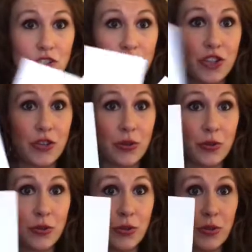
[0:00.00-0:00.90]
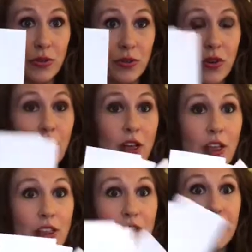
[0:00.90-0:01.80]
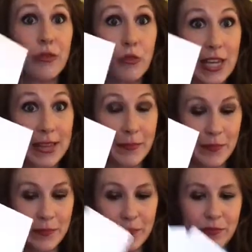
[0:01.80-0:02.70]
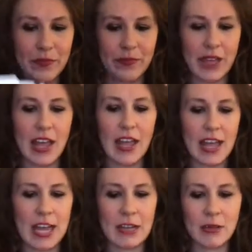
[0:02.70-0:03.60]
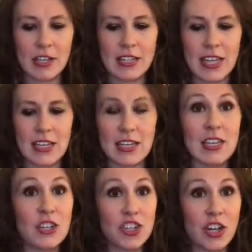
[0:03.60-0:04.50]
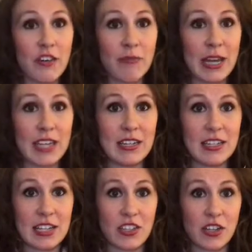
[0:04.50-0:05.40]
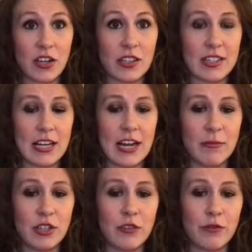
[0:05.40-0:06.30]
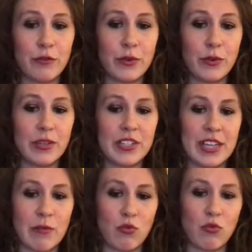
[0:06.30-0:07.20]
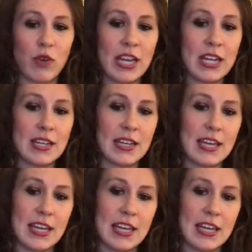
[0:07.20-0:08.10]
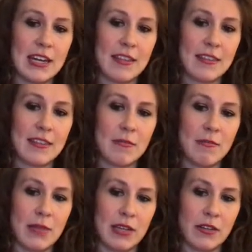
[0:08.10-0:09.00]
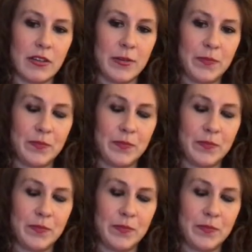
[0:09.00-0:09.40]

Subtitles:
2, 3. And I'm going to take each of my index cards and I'm going to fold them right in the middle.